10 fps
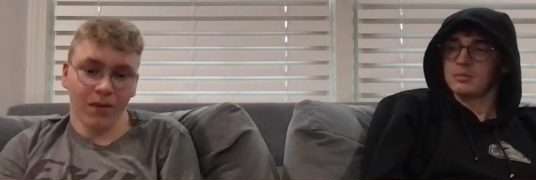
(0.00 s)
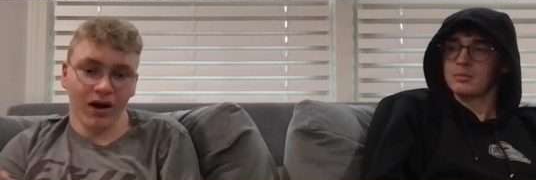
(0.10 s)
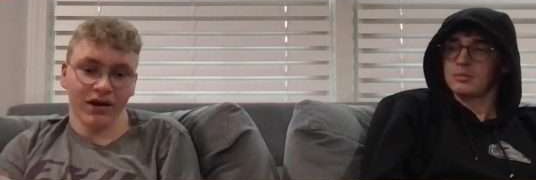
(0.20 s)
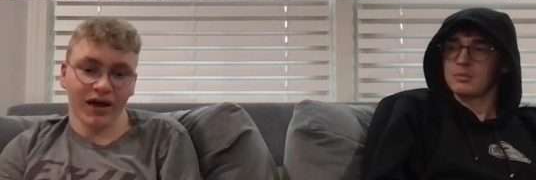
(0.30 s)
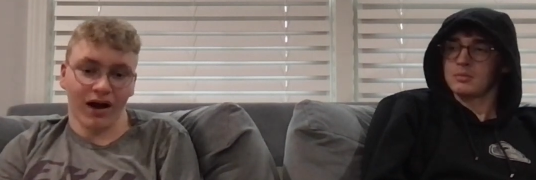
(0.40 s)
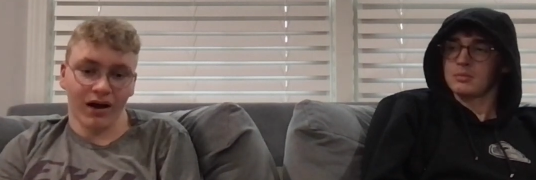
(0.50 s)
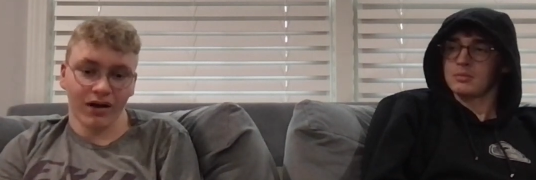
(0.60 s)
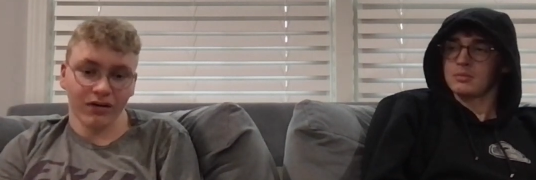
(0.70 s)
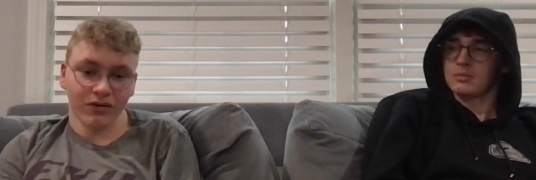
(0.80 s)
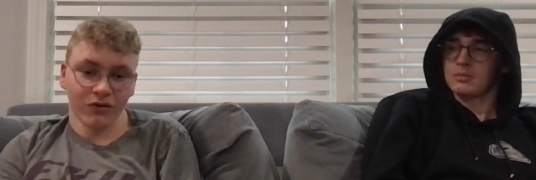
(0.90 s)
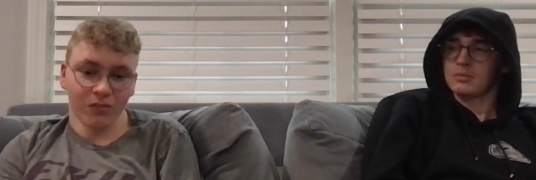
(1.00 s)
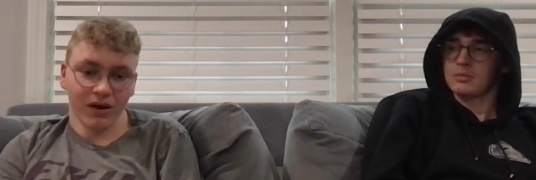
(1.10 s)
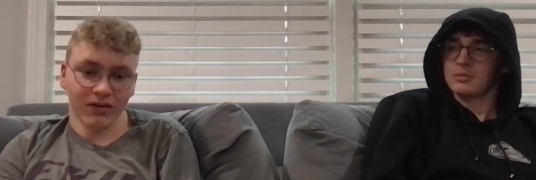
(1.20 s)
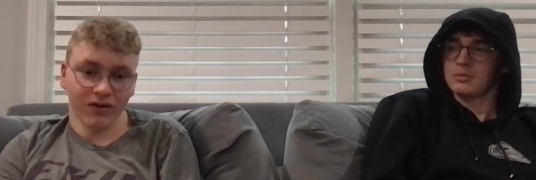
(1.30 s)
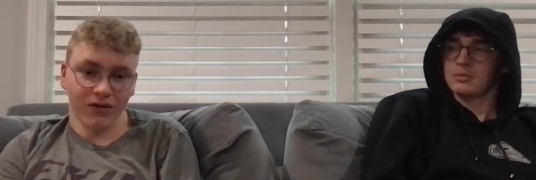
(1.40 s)
Speaker 1: by a guy who
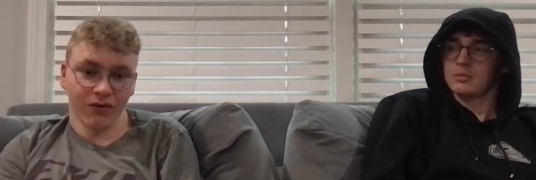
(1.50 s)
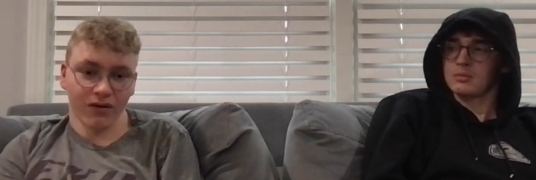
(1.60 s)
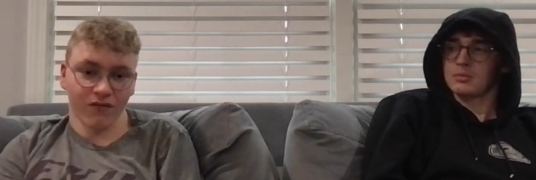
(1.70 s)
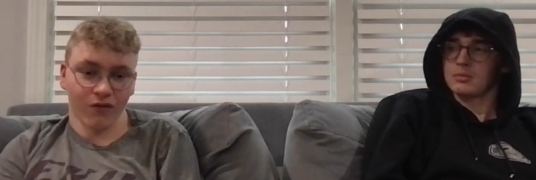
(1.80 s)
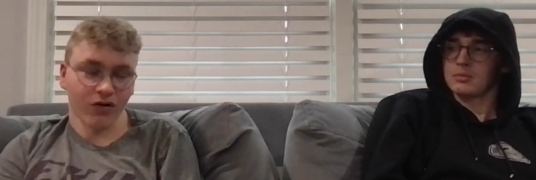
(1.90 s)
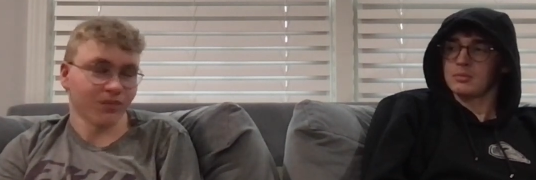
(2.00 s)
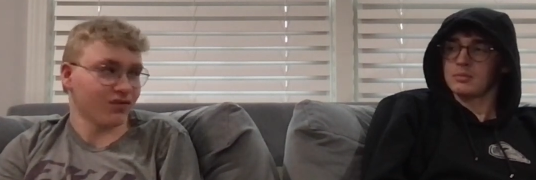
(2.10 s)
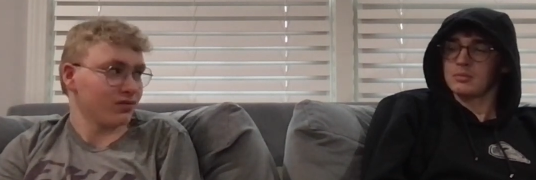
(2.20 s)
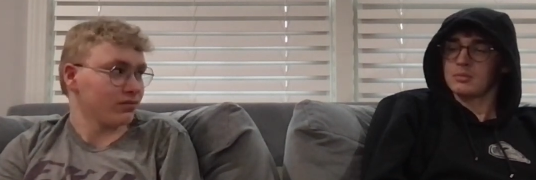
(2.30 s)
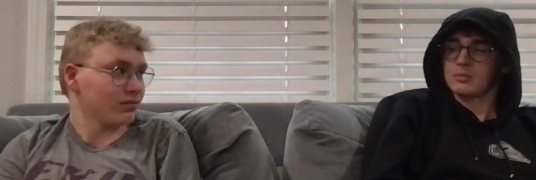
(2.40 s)
made the theory of forms.